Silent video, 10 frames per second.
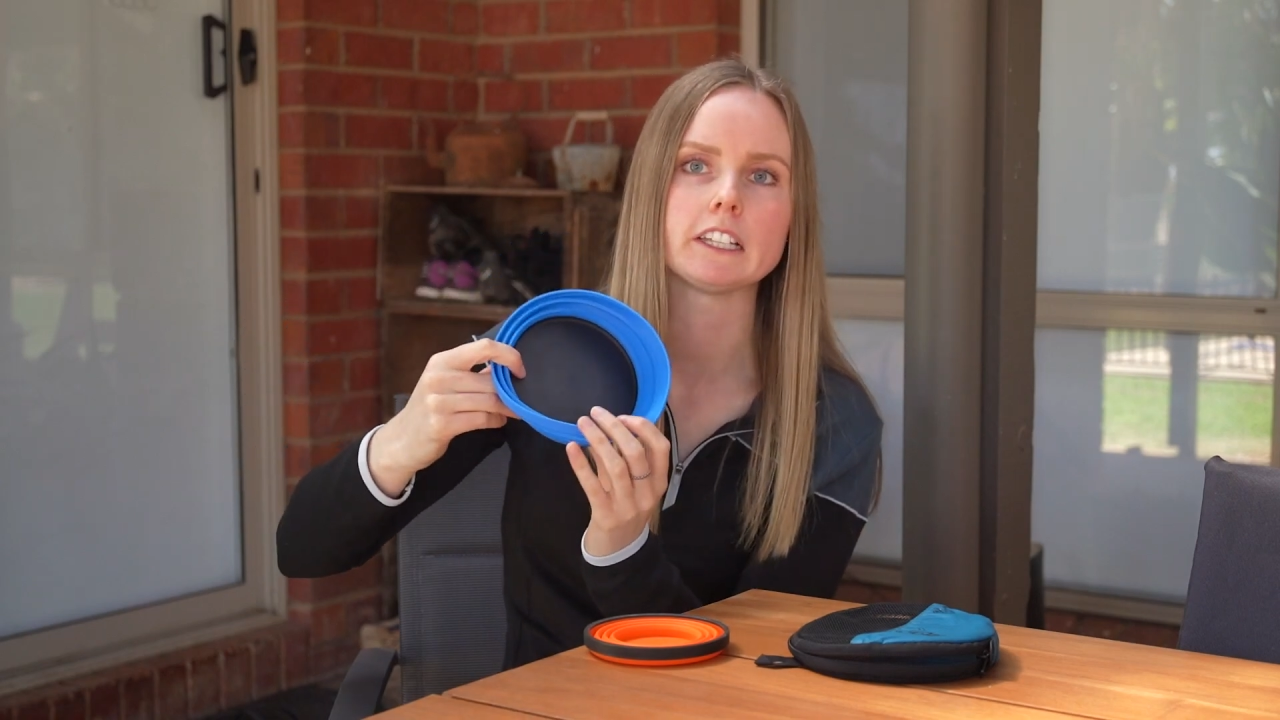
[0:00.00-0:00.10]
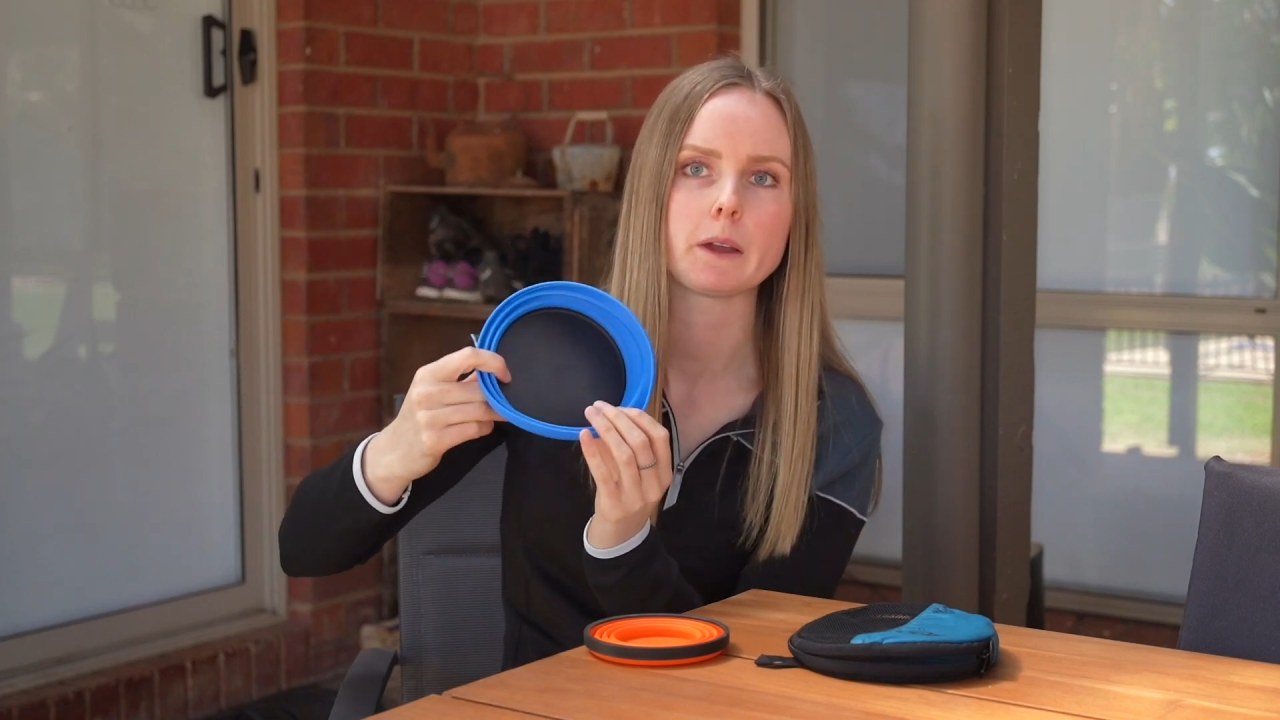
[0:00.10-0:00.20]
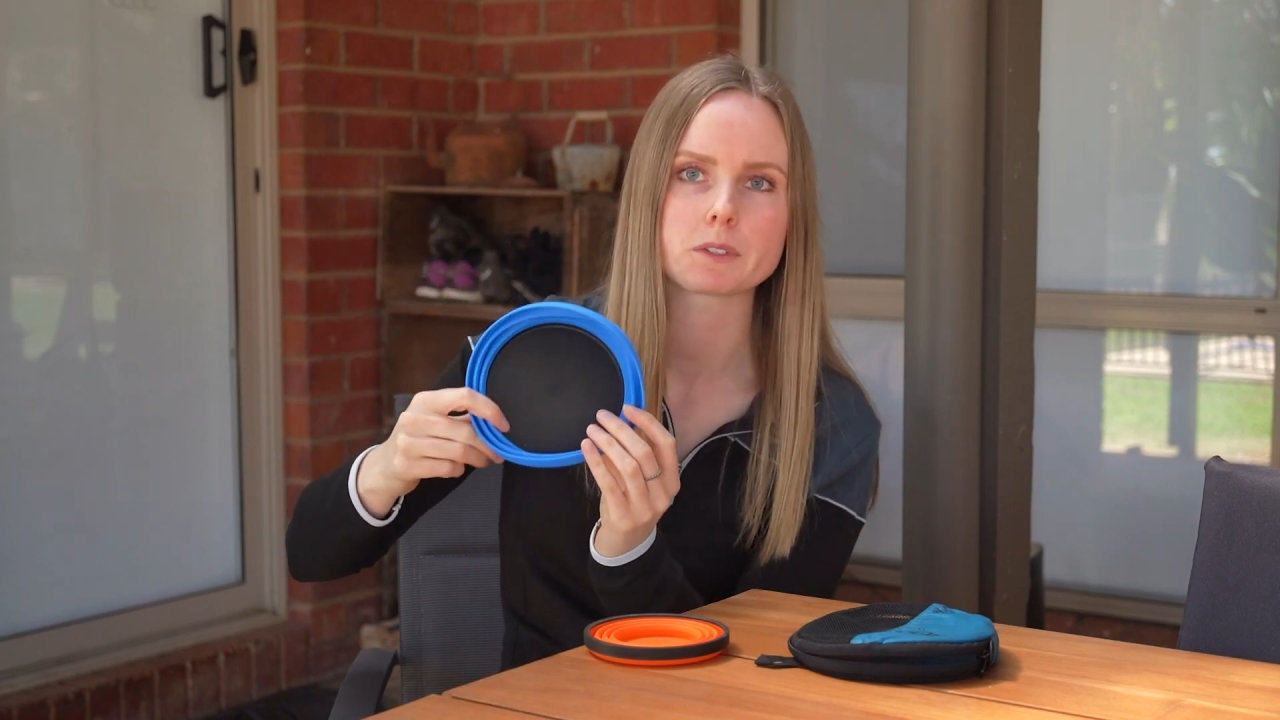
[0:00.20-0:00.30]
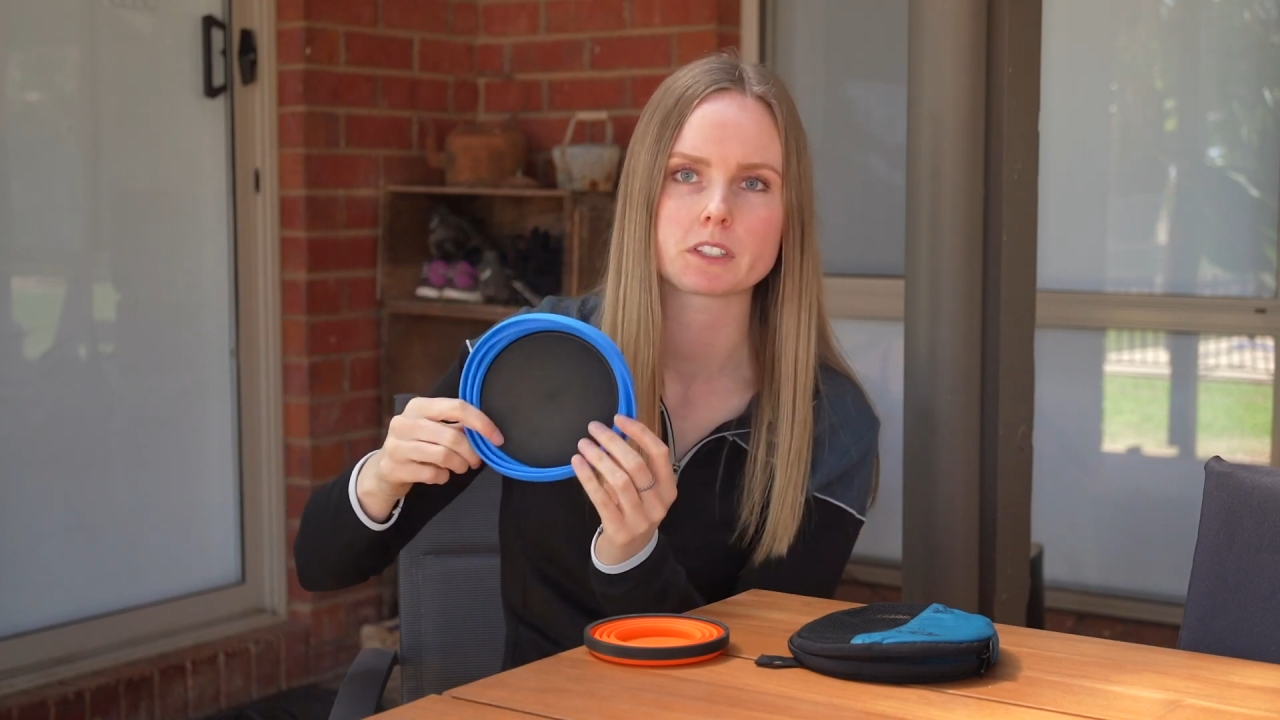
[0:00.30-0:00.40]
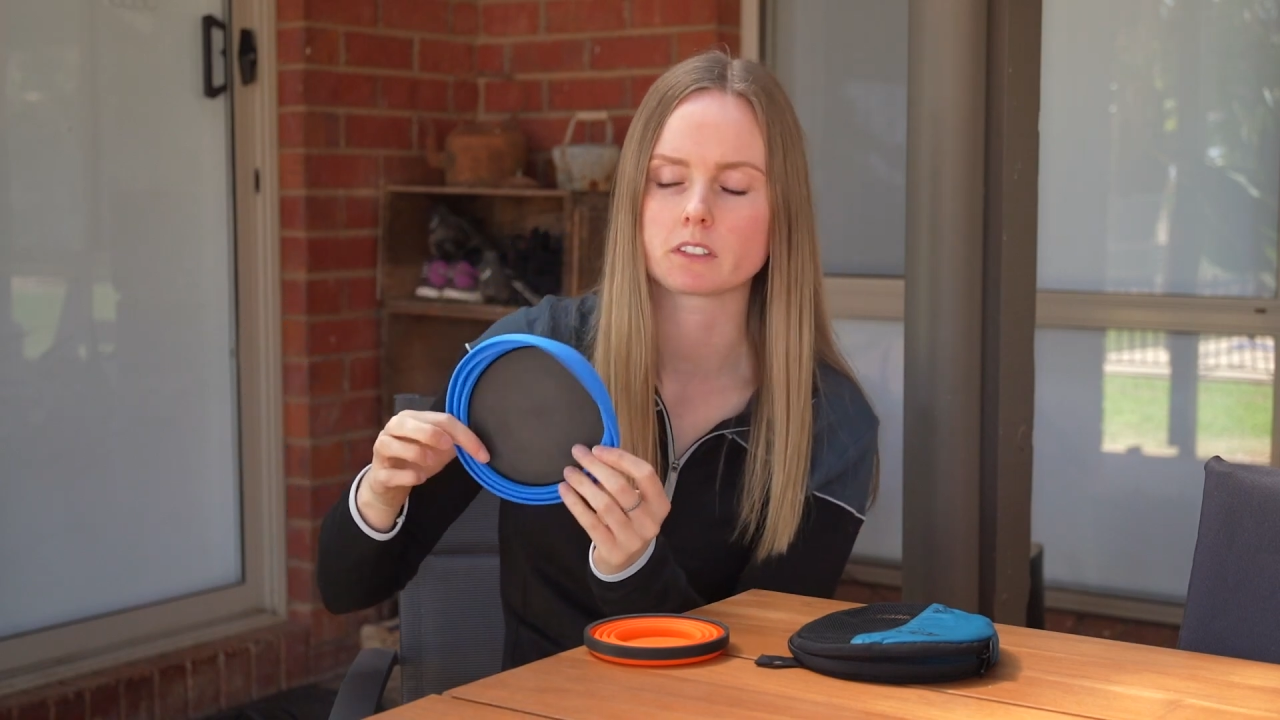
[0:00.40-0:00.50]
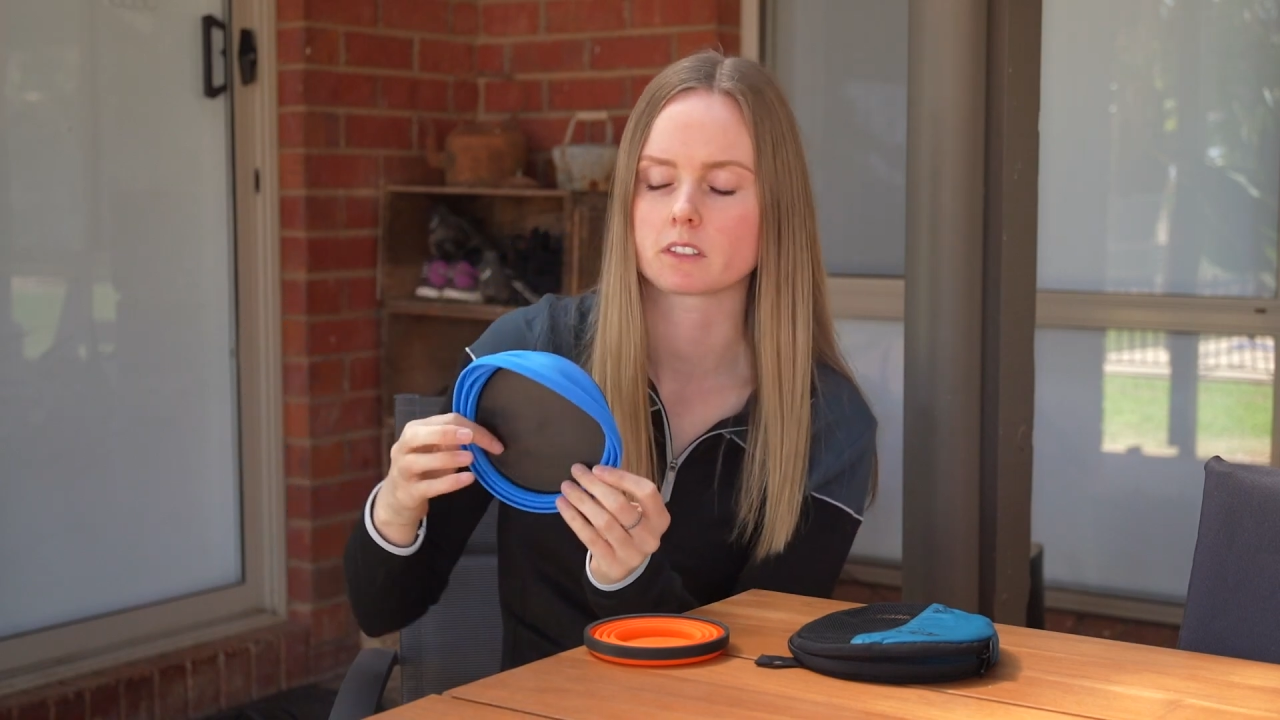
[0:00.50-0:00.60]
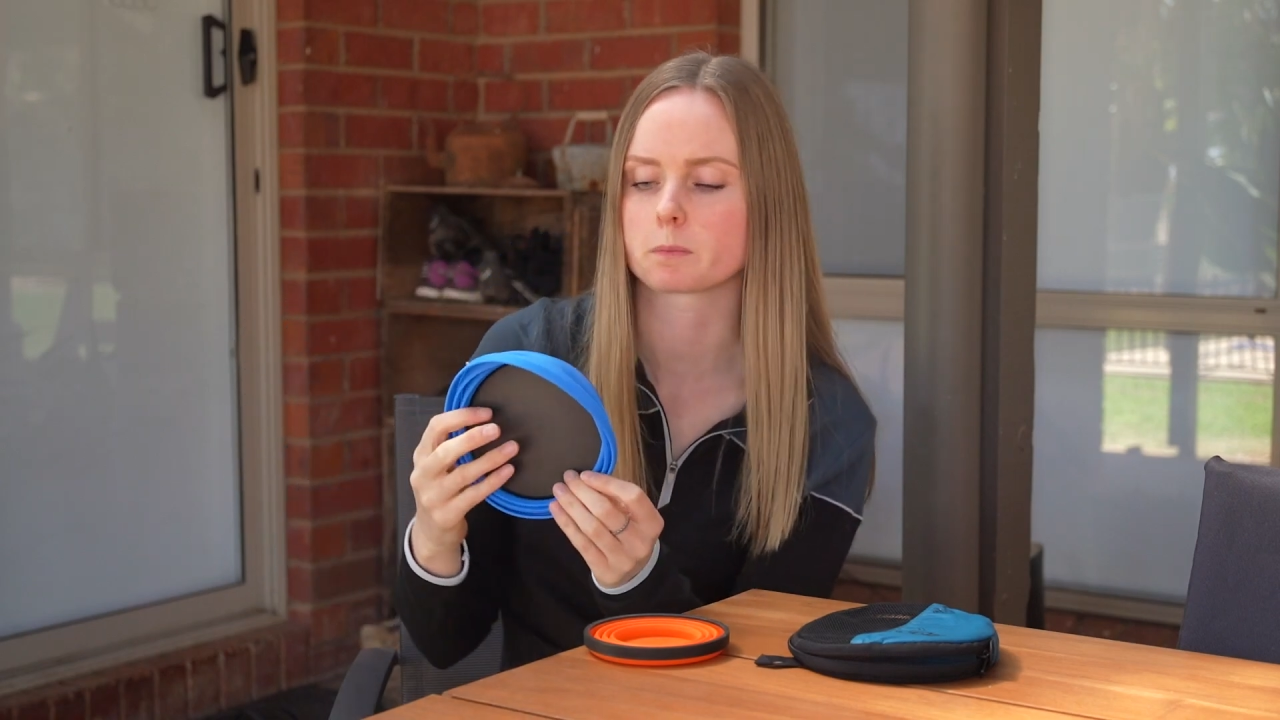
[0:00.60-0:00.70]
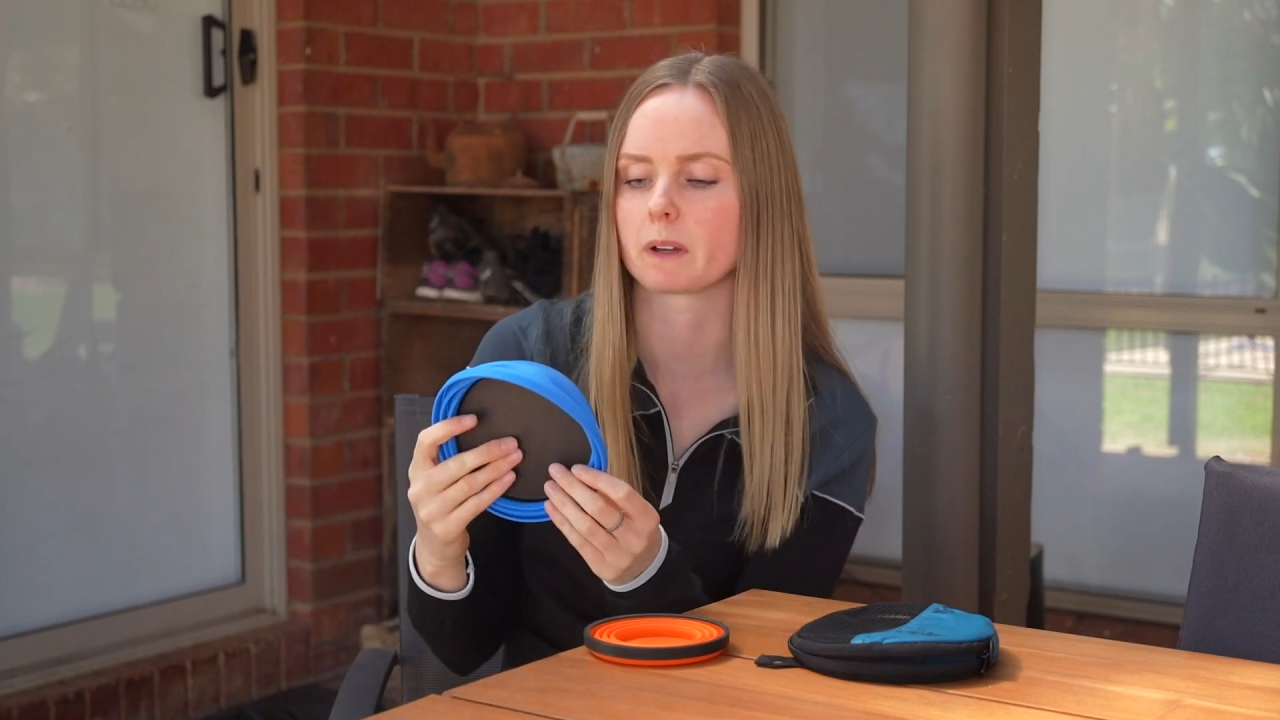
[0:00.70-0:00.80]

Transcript: collapses,